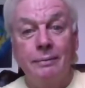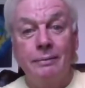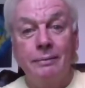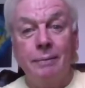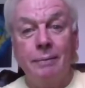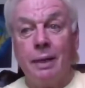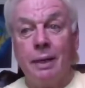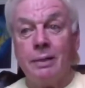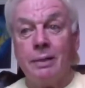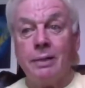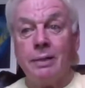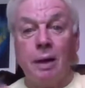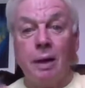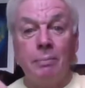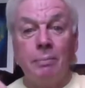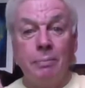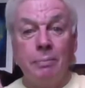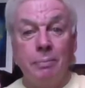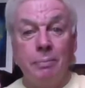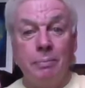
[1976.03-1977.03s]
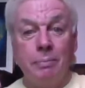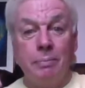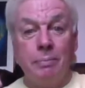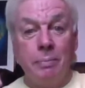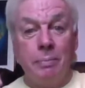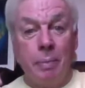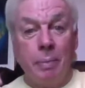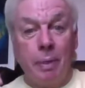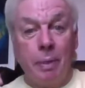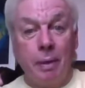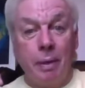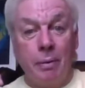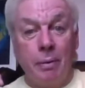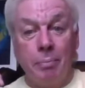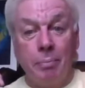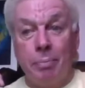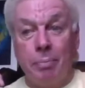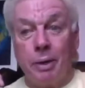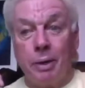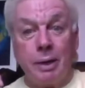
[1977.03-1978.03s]
because some
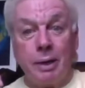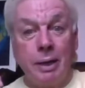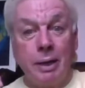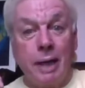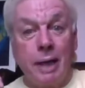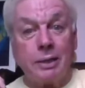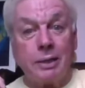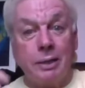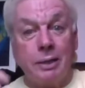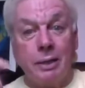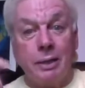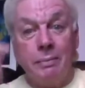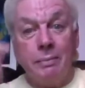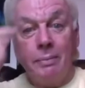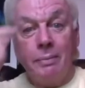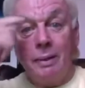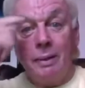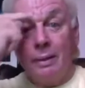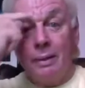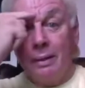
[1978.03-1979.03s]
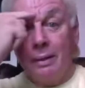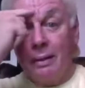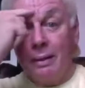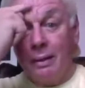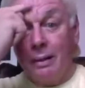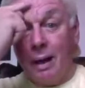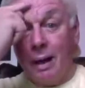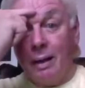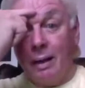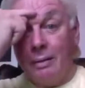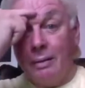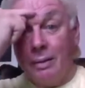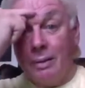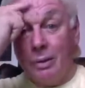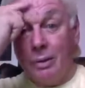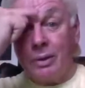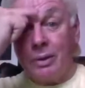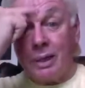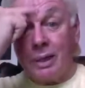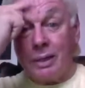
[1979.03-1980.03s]
body next to them
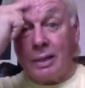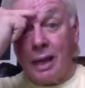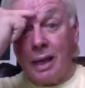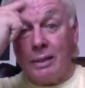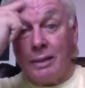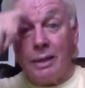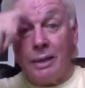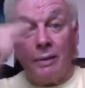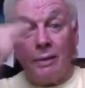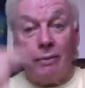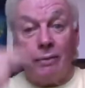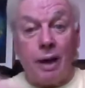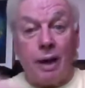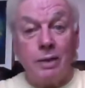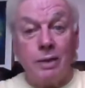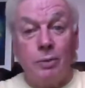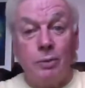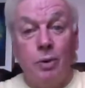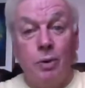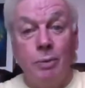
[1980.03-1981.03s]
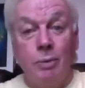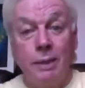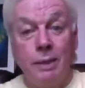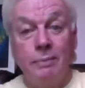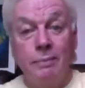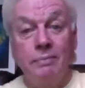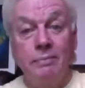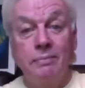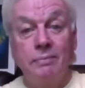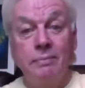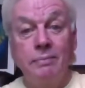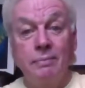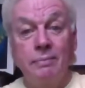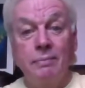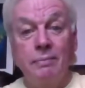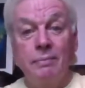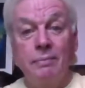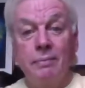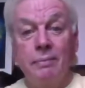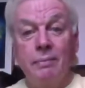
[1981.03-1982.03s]
who says they identify as a woman
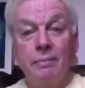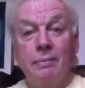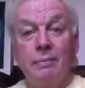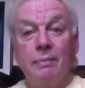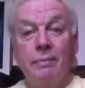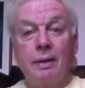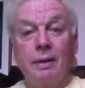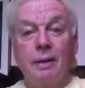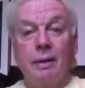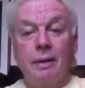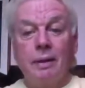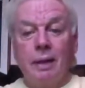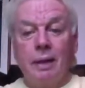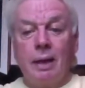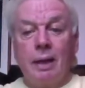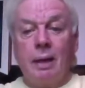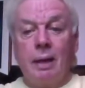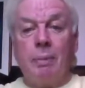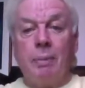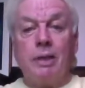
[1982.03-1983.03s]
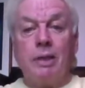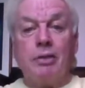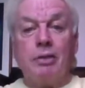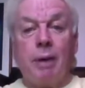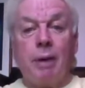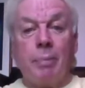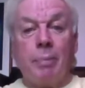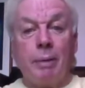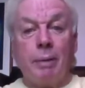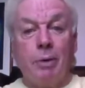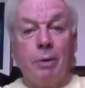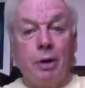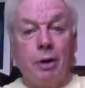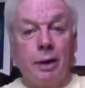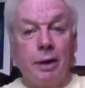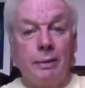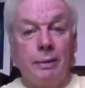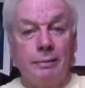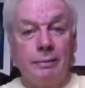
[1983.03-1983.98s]
in a big strapping body